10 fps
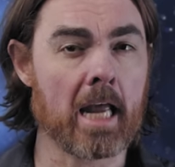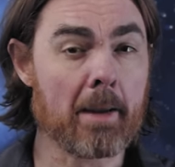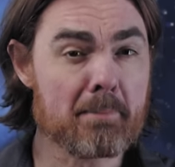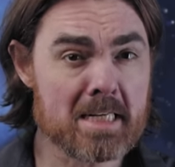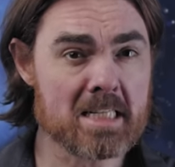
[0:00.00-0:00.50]

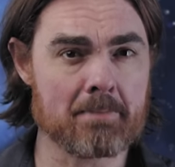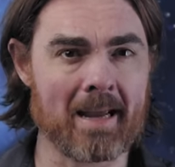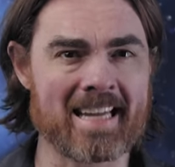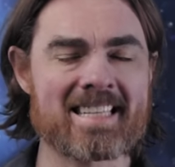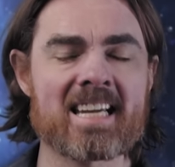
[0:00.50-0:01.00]
Empty
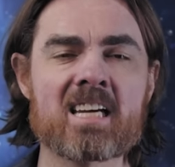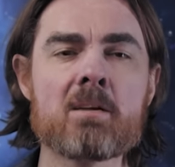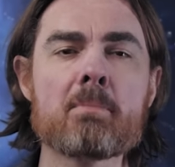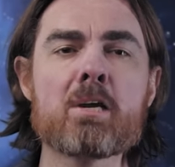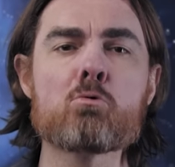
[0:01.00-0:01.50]
space
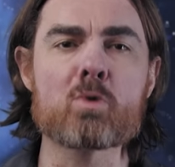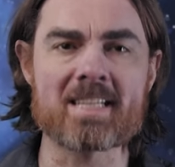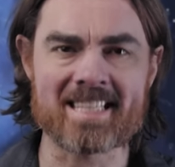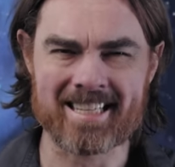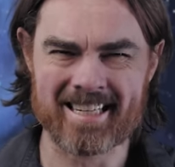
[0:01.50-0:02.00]
can be
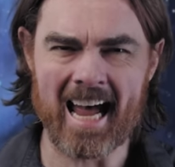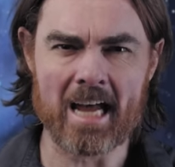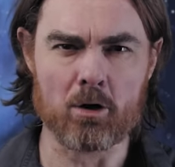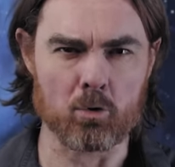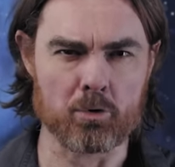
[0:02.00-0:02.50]

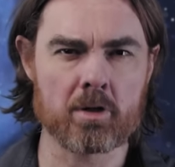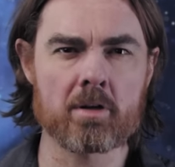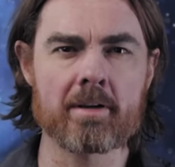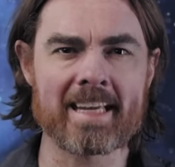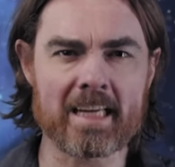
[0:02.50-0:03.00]
rescaled
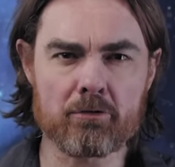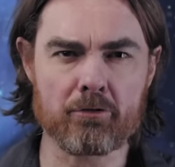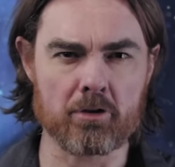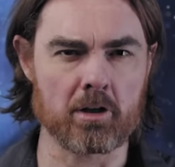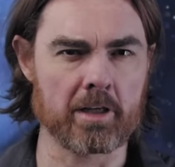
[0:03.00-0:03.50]

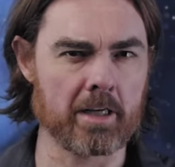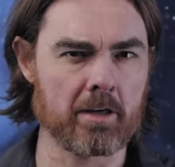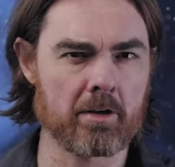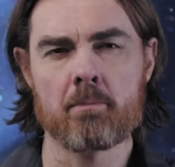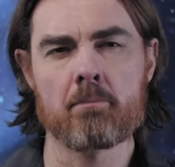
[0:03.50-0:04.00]
infinitely.
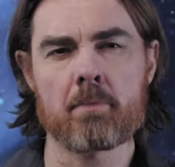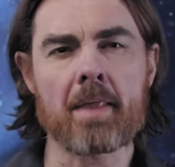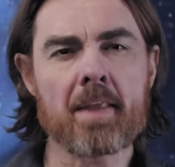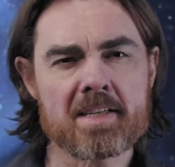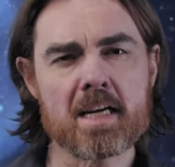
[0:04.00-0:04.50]

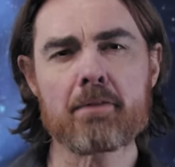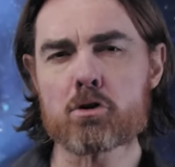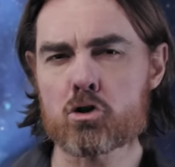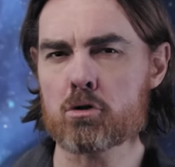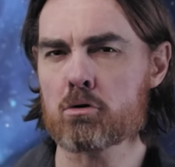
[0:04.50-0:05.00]
And that's even
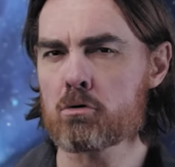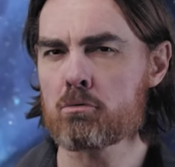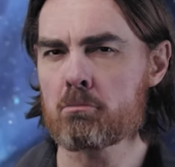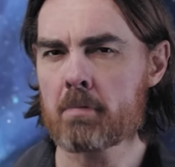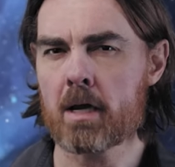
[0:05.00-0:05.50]

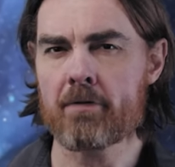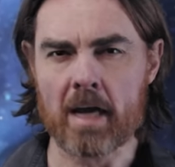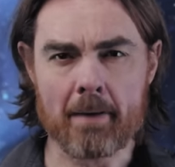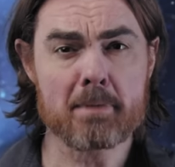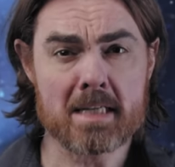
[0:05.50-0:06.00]
true if
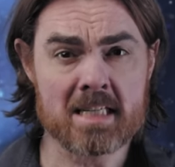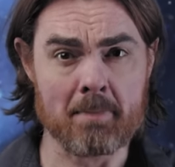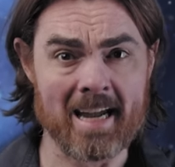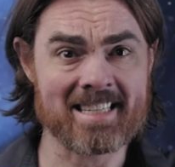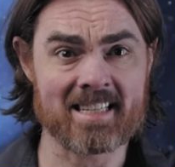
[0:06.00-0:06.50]
empty
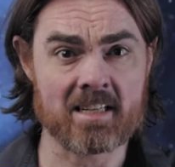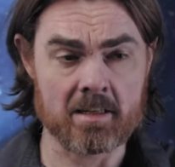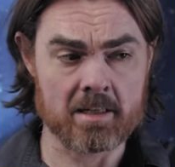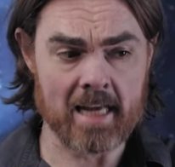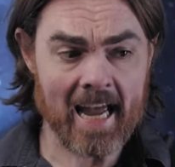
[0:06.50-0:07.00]
space
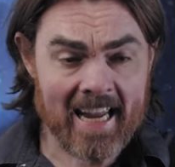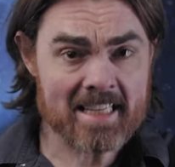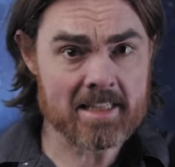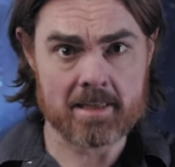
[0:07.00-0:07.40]
contains